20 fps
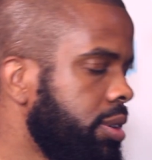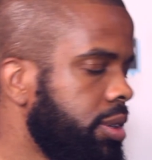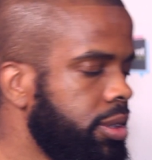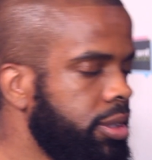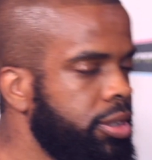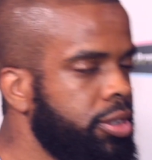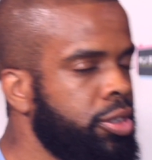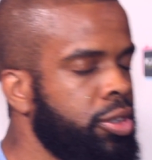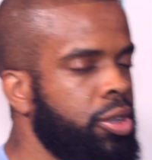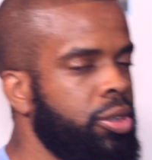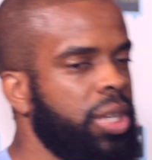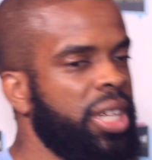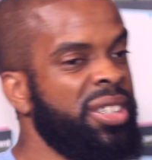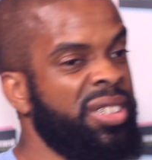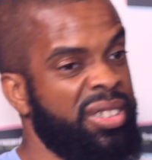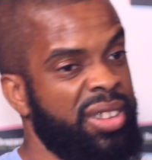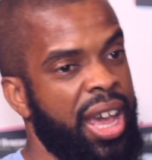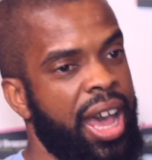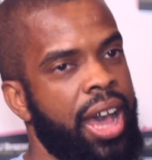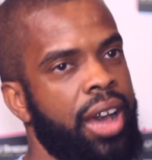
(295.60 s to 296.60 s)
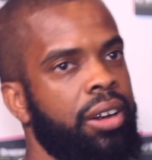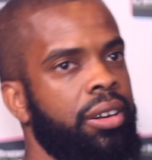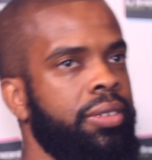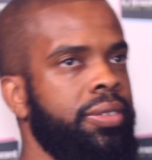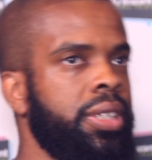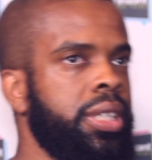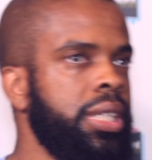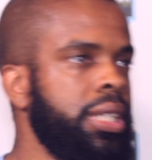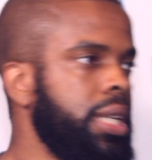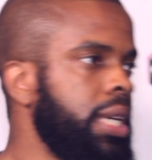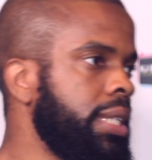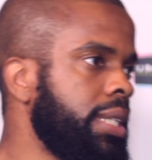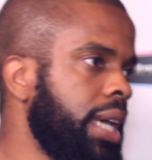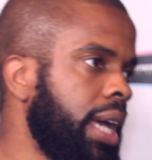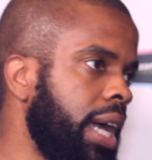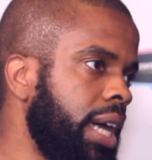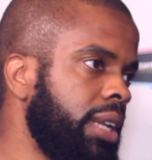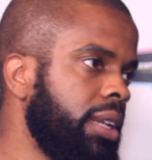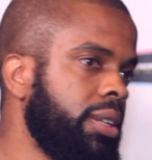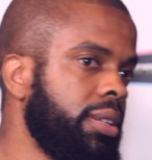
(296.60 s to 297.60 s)
Yeah. So there's that. Obviously, there's
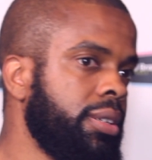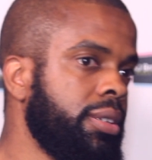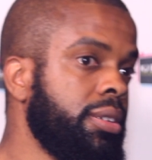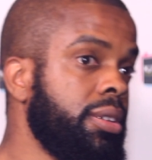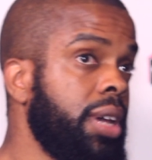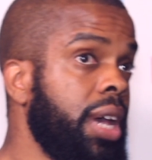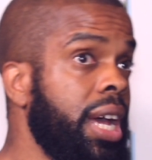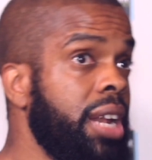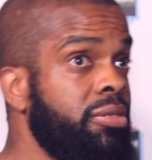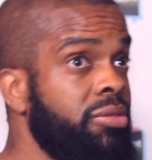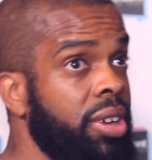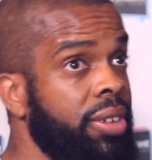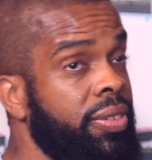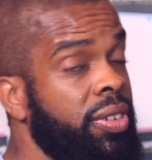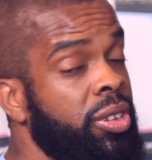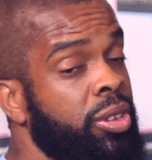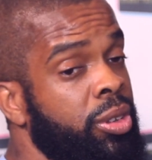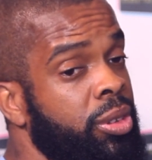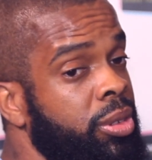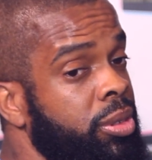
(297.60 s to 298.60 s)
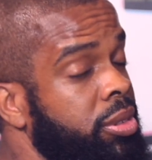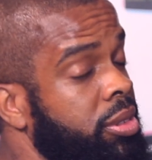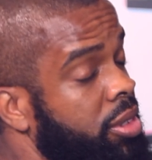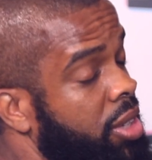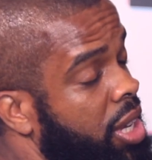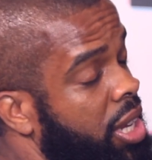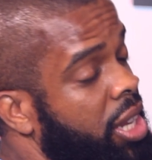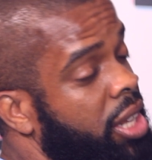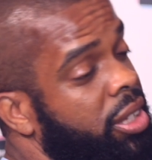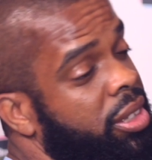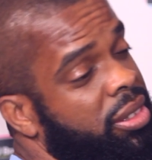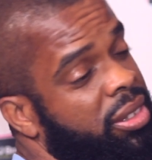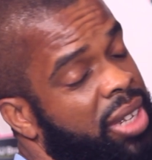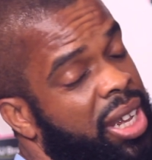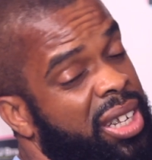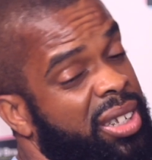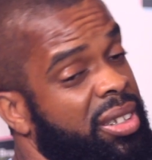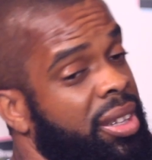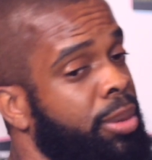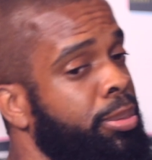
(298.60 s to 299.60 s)
ad revenues, and
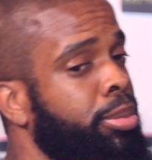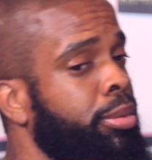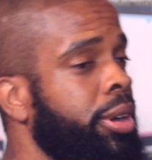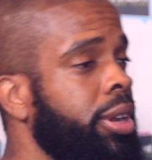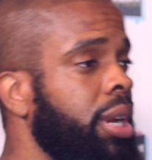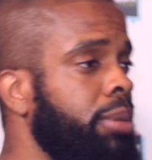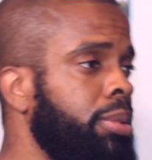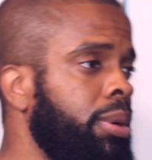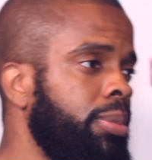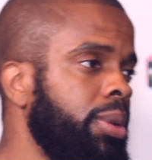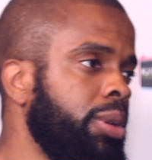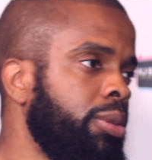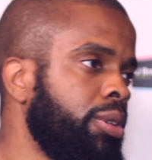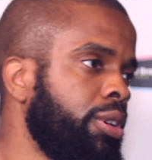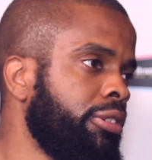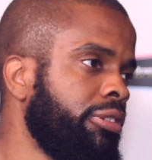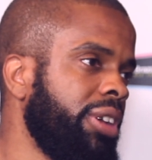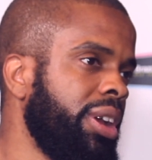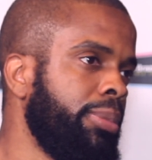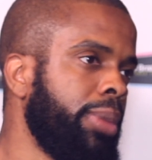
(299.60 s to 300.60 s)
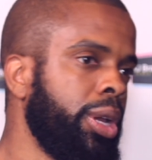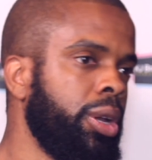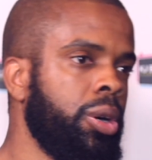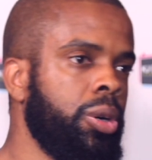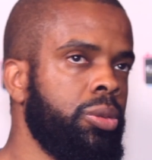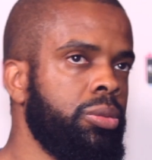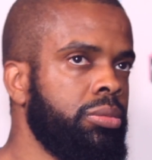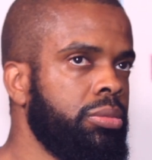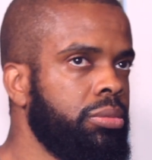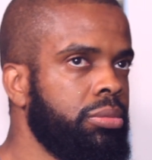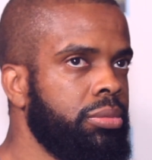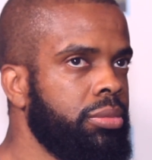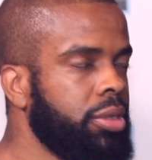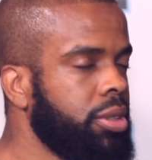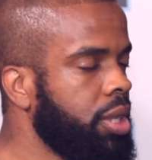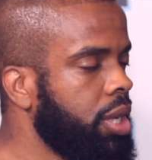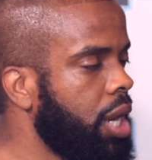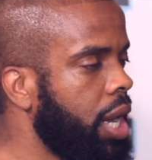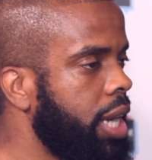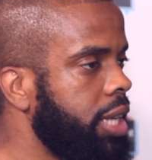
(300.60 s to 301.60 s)
at some point I probably will create my own
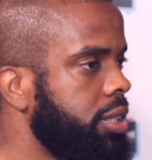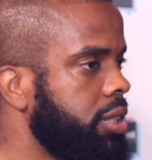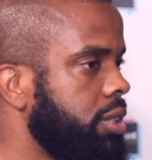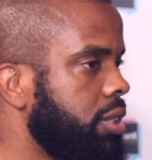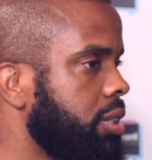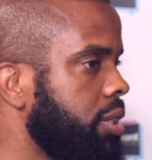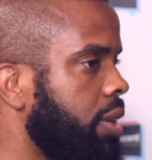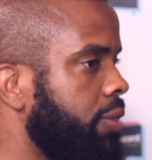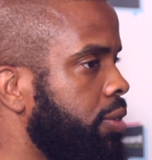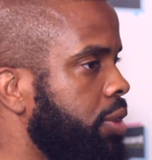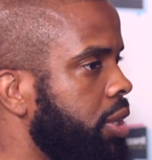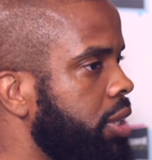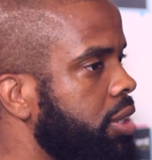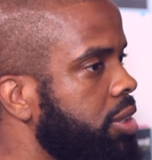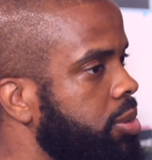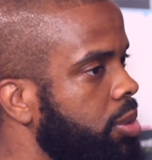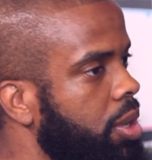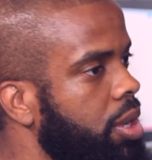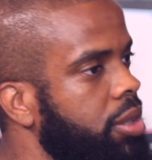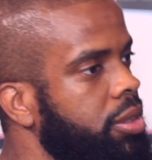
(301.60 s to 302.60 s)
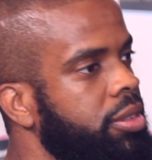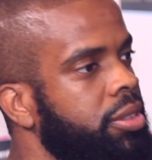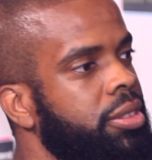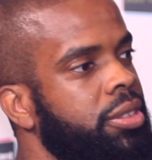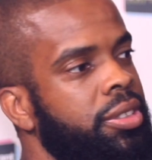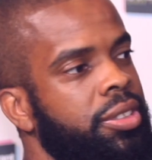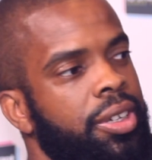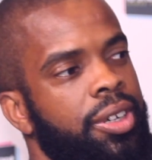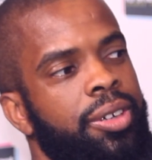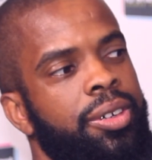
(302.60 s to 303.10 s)
guides and stuff on it as well. So